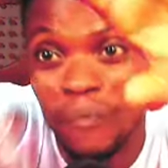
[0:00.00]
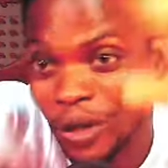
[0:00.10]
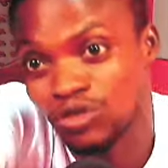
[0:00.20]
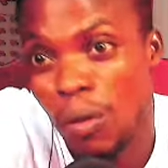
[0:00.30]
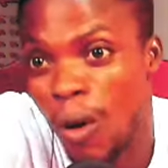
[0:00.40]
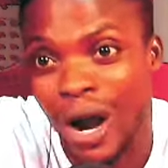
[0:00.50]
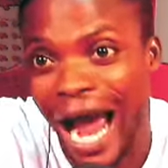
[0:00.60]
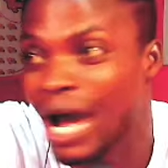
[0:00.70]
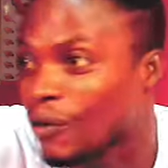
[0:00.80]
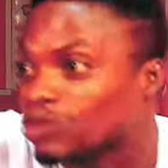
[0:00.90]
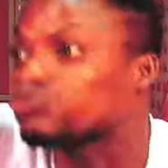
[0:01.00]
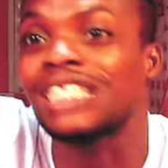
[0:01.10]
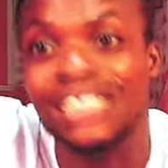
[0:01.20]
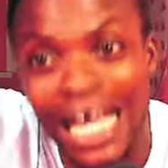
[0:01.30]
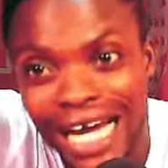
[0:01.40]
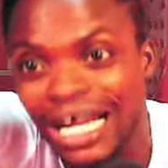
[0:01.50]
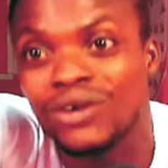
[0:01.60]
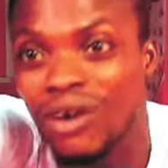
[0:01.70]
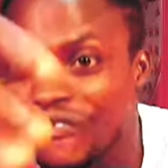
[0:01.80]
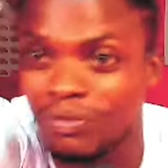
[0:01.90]
Peso Boca. Also, was a sign Ghana
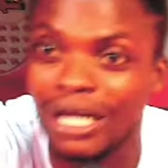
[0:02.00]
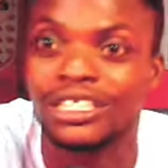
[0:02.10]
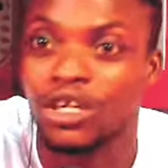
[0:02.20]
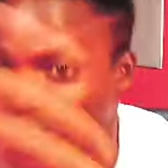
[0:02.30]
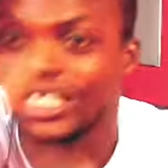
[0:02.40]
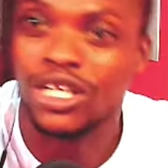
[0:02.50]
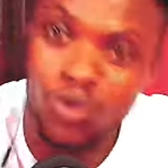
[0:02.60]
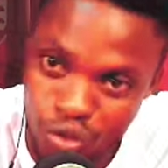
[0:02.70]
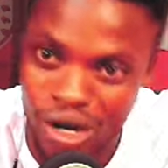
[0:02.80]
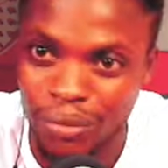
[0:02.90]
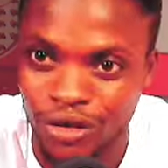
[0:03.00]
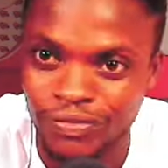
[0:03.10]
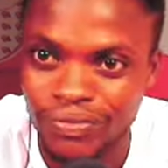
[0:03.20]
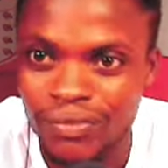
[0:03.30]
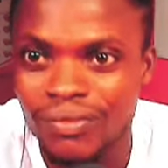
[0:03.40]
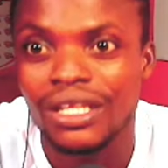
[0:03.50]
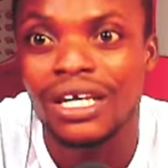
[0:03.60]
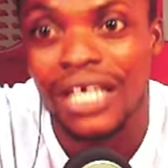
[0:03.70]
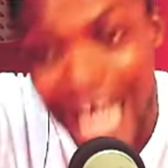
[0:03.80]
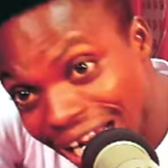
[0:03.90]
referee's best at 20 in the cool remnant.
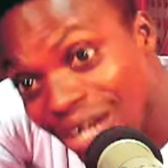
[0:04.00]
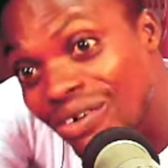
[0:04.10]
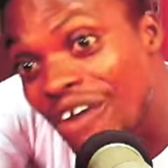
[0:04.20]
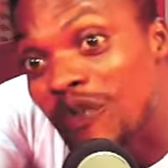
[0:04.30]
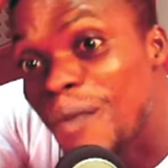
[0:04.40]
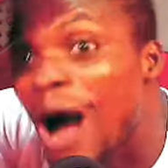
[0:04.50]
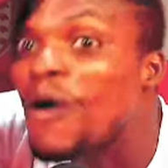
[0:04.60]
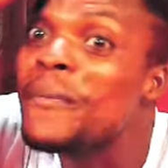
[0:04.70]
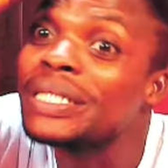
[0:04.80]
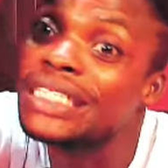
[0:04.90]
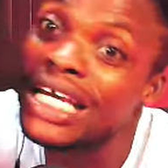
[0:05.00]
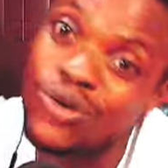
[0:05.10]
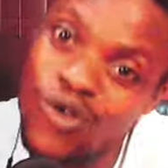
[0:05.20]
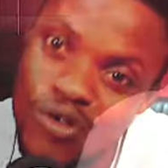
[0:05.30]
Ghana referee back, who pays in the cool